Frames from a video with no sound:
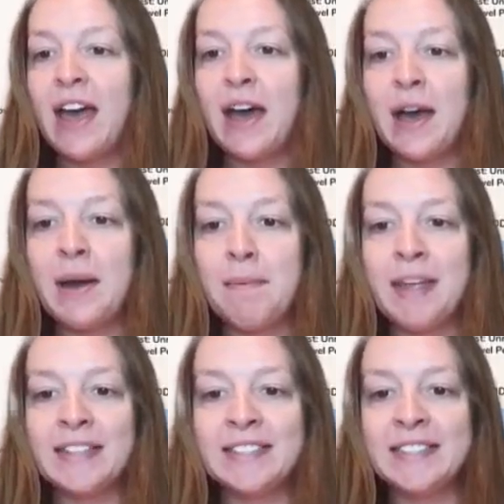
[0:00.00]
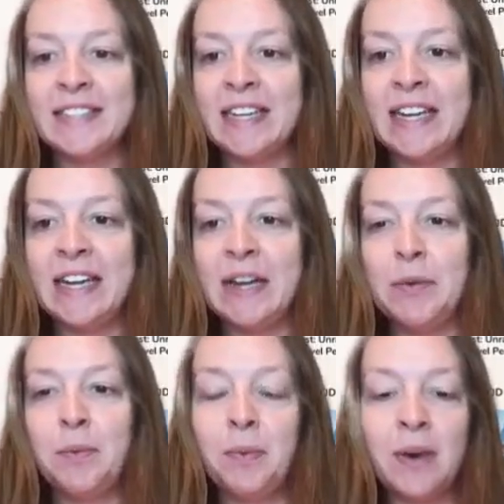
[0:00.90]
um, and see
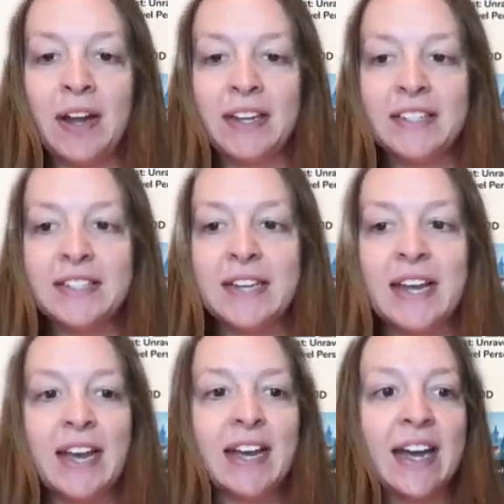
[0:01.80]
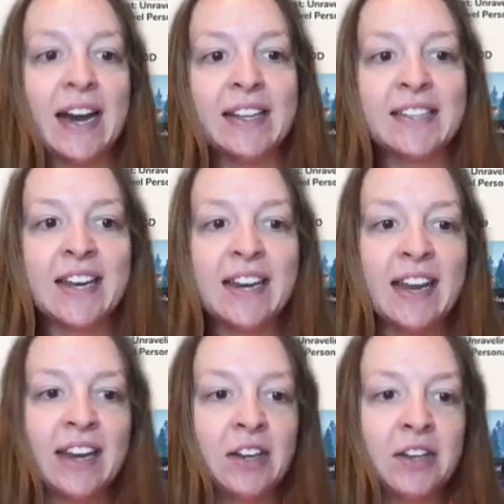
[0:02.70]
what content
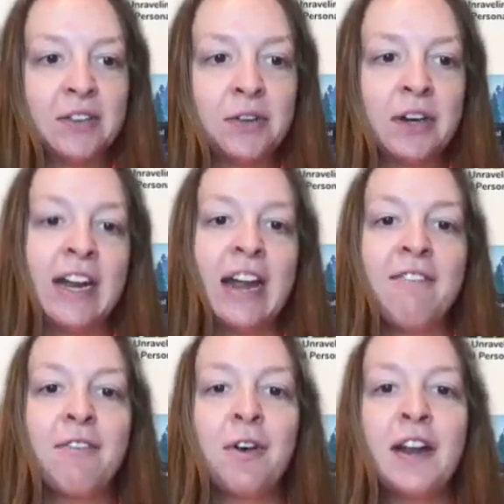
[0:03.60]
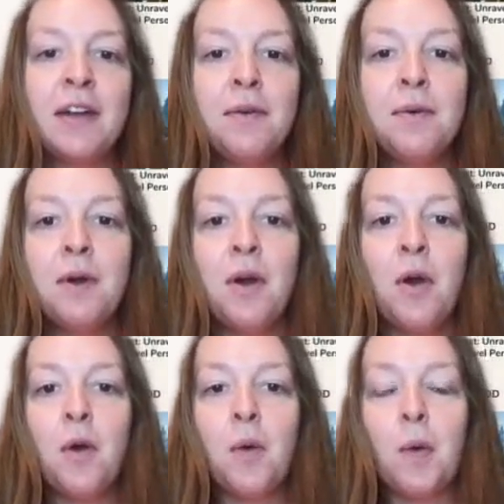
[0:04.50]
it could create for you,
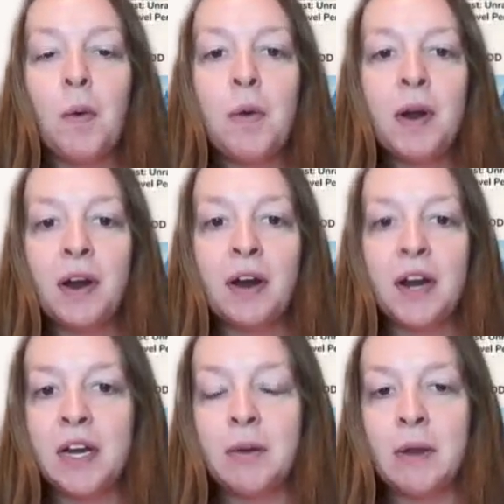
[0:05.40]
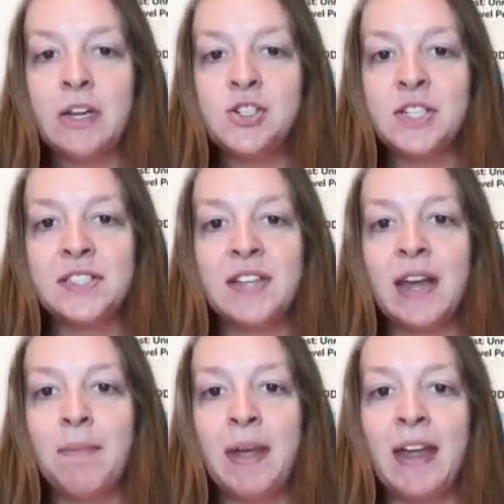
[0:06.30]
or you could just
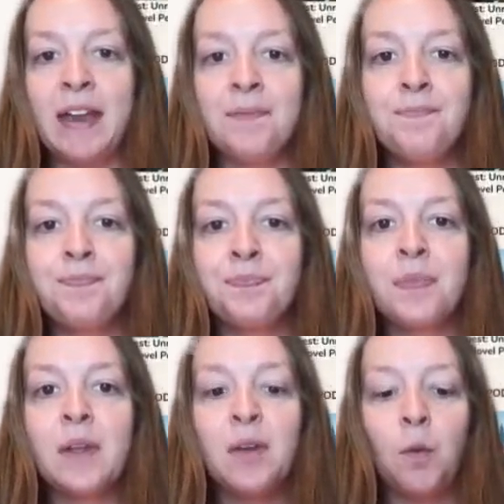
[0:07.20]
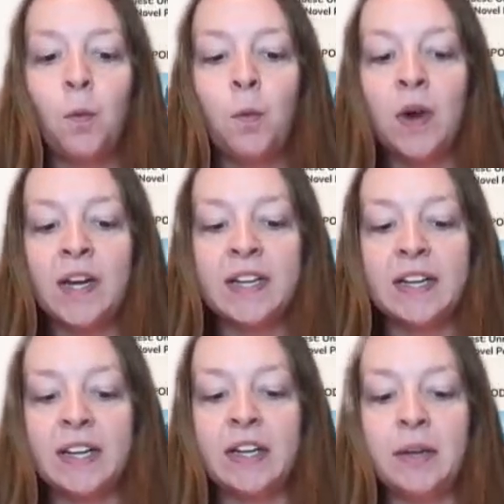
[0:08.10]
type in what
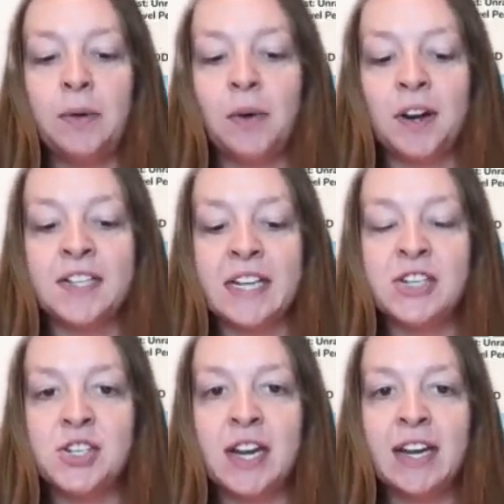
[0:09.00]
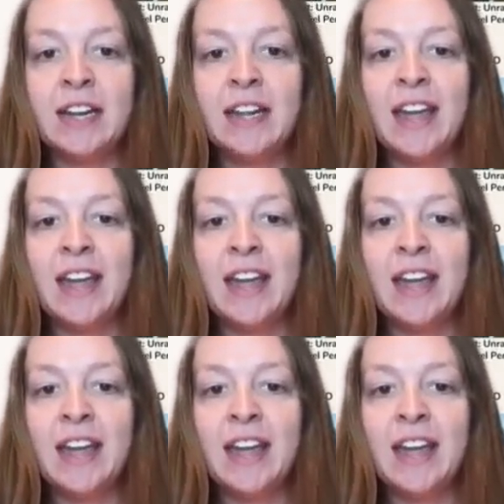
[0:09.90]
you are teaching